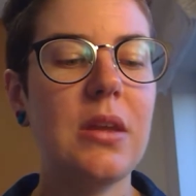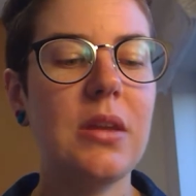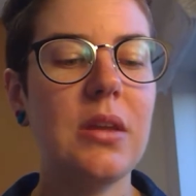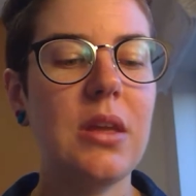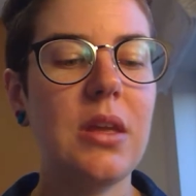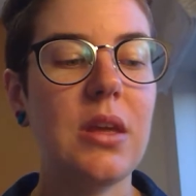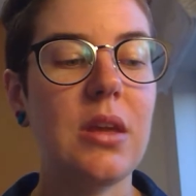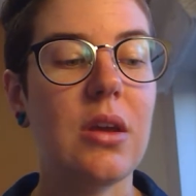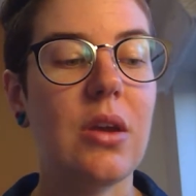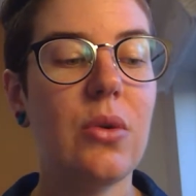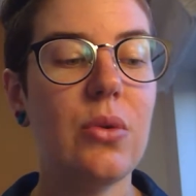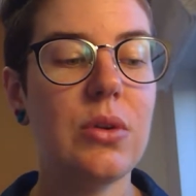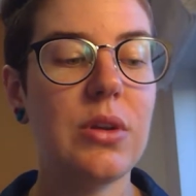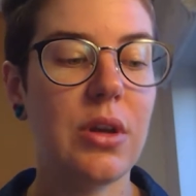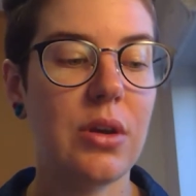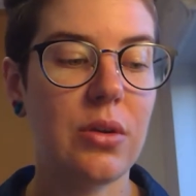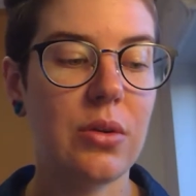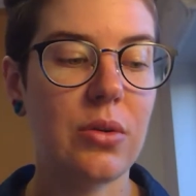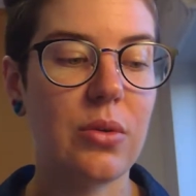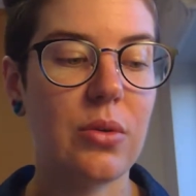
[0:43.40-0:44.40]

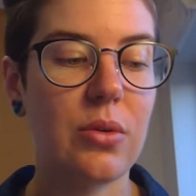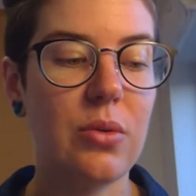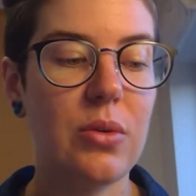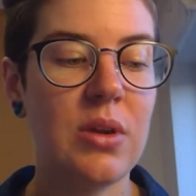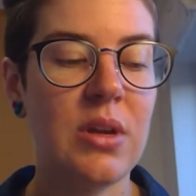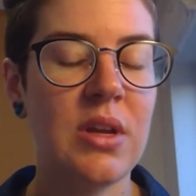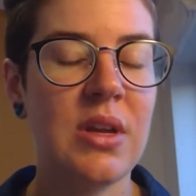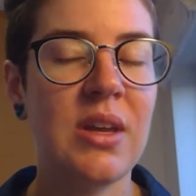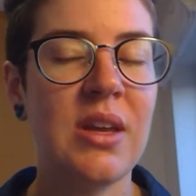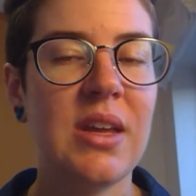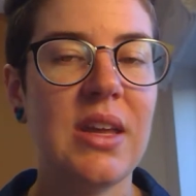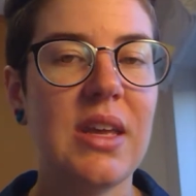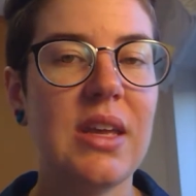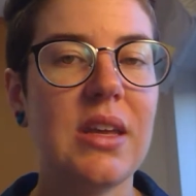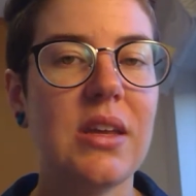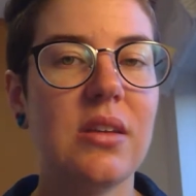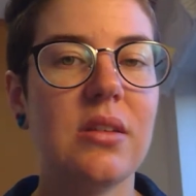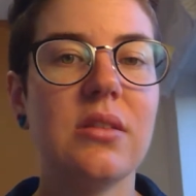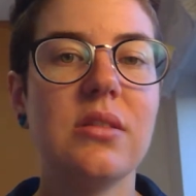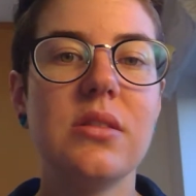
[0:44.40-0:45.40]
Kyoto
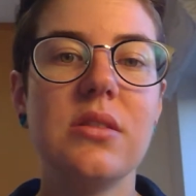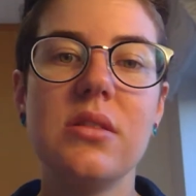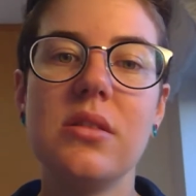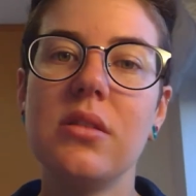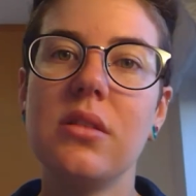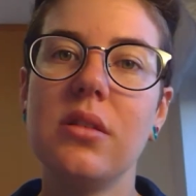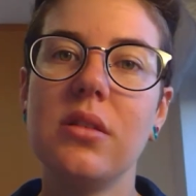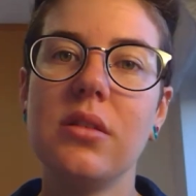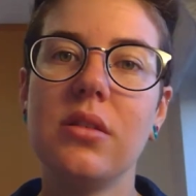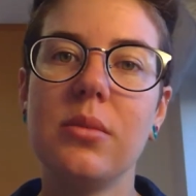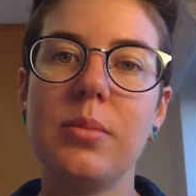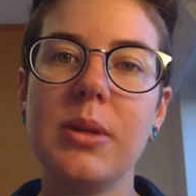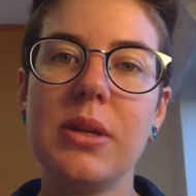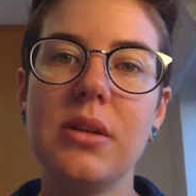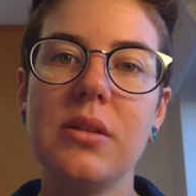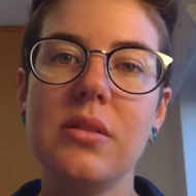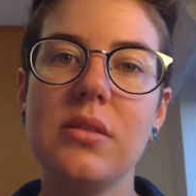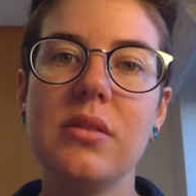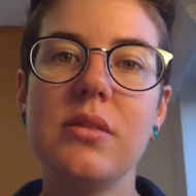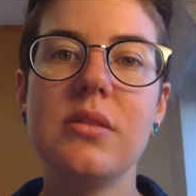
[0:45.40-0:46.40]
is a little
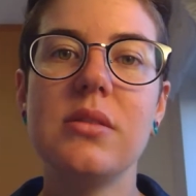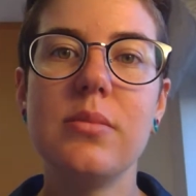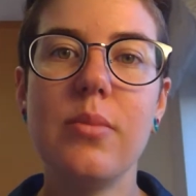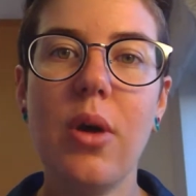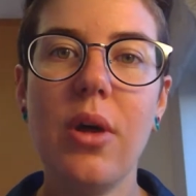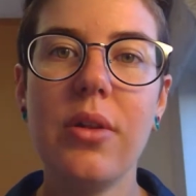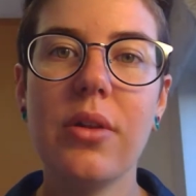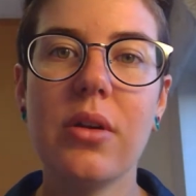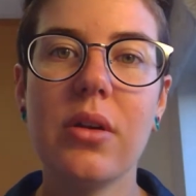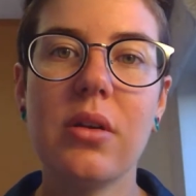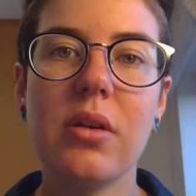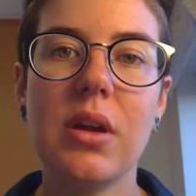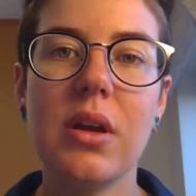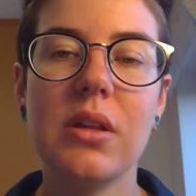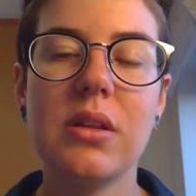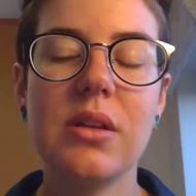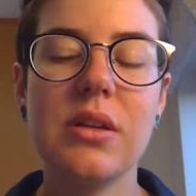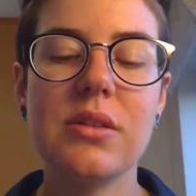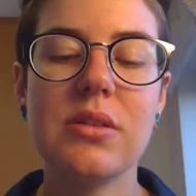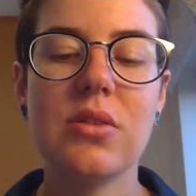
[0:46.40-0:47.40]
bit smaller
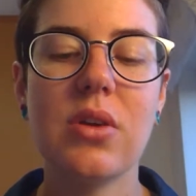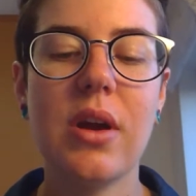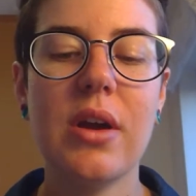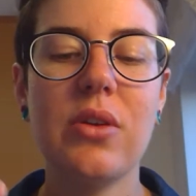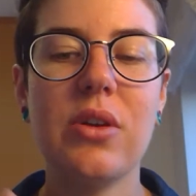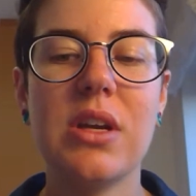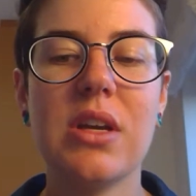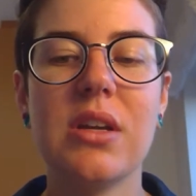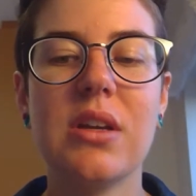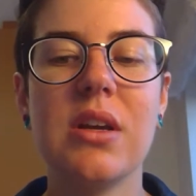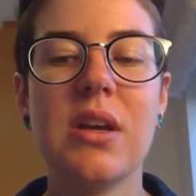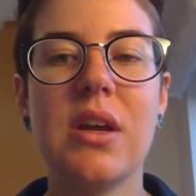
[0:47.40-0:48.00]
and less crowded.